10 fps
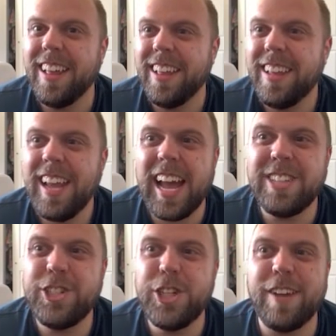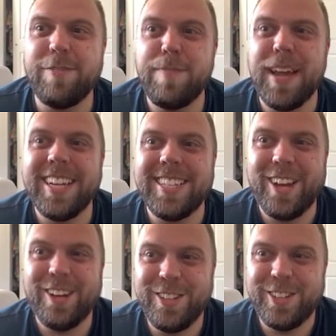yeah, Jeff
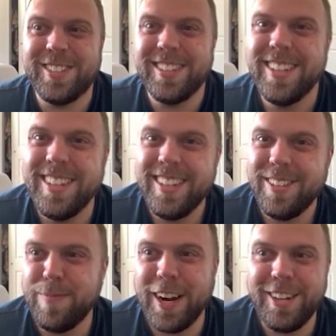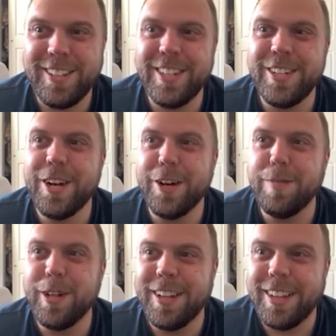Bezos. Barnes and
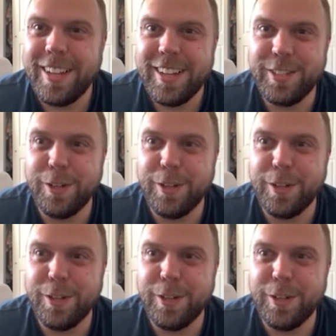Noble is the